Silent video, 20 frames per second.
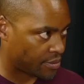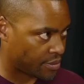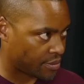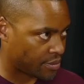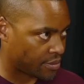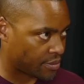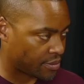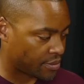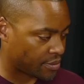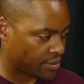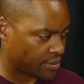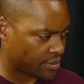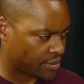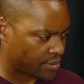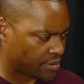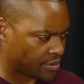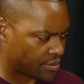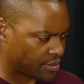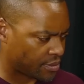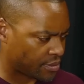
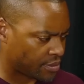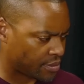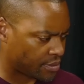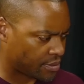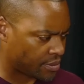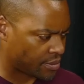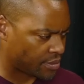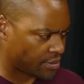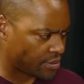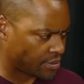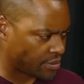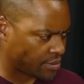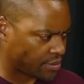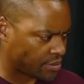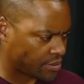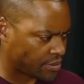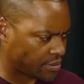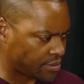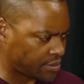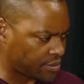
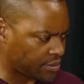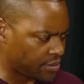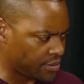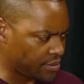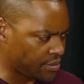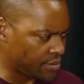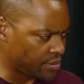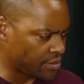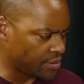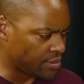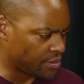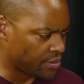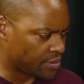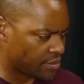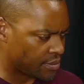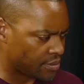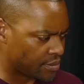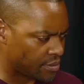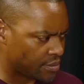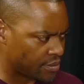
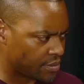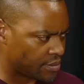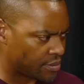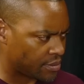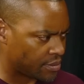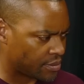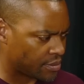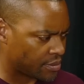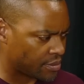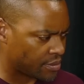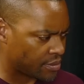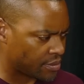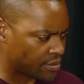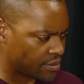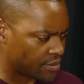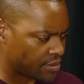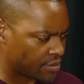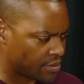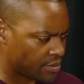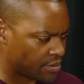
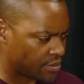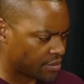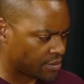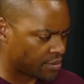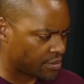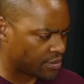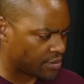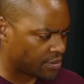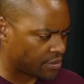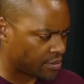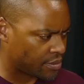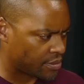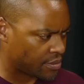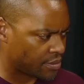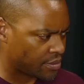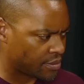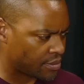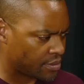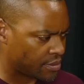The person shown says nothing.